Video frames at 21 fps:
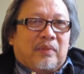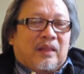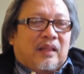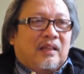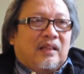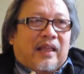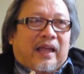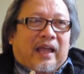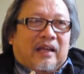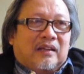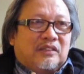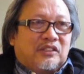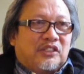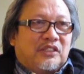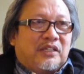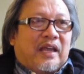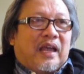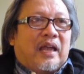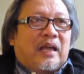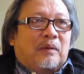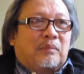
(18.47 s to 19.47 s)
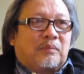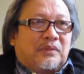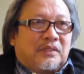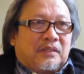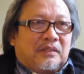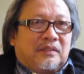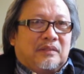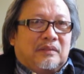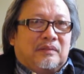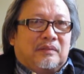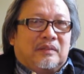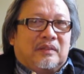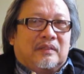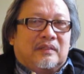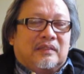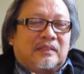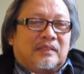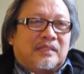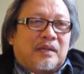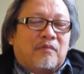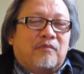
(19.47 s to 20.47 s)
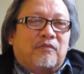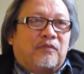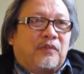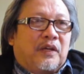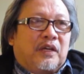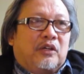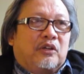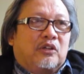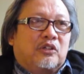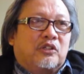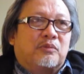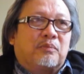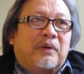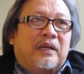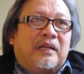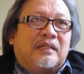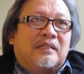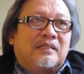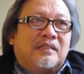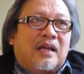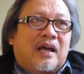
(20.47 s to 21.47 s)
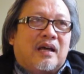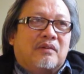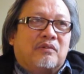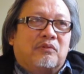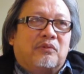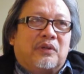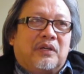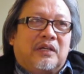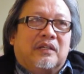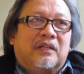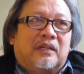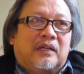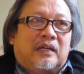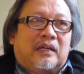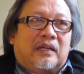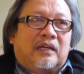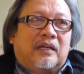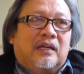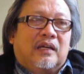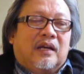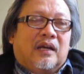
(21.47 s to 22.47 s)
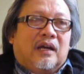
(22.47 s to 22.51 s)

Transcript: landscapes and some figures, but it's not really.